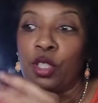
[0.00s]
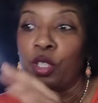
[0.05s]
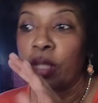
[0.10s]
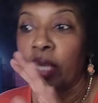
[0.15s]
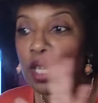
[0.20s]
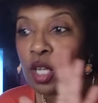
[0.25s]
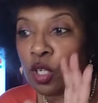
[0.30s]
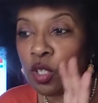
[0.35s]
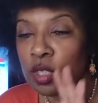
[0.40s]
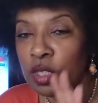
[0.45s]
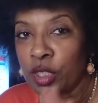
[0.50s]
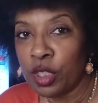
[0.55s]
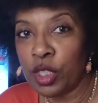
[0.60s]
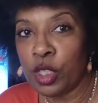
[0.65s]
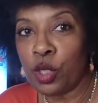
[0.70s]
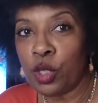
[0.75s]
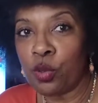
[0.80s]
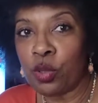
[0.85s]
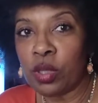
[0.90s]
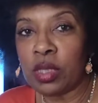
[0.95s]
They are
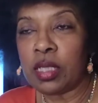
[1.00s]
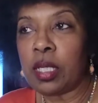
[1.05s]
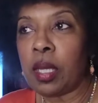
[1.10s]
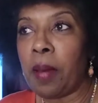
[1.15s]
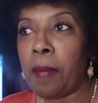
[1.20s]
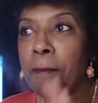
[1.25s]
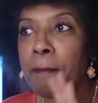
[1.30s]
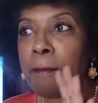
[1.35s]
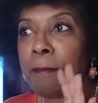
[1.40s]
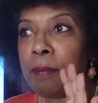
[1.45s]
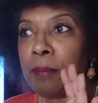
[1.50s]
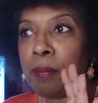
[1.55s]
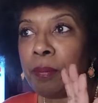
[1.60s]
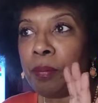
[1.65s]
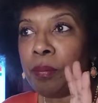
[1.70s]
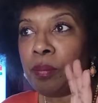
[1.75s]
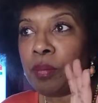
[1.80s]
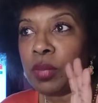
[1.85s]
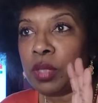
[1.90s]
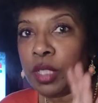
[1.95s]

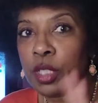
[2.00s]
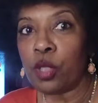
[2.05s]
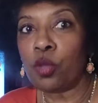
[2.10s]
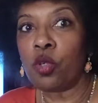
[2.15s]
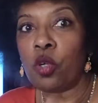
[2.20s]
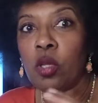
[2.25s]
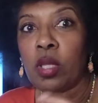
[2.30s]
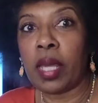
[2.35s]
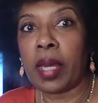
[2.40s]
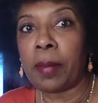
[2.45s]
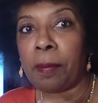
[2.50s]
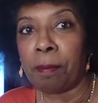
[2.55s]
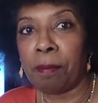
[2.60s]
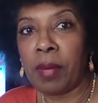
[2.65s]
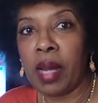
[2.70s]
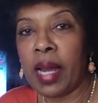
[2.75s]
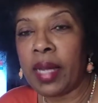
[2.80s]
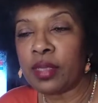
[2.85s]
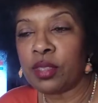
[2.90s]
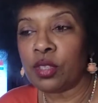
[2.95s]
literal like
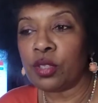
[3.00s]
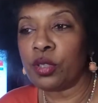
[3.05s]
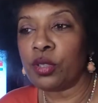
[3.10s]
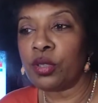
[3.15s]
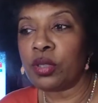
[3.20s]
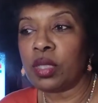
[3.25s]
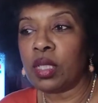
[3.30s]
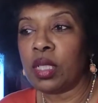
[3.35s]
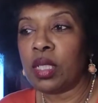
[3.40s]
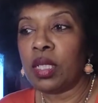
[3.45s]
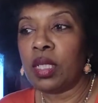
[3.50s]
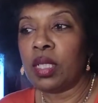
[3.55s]
monsters.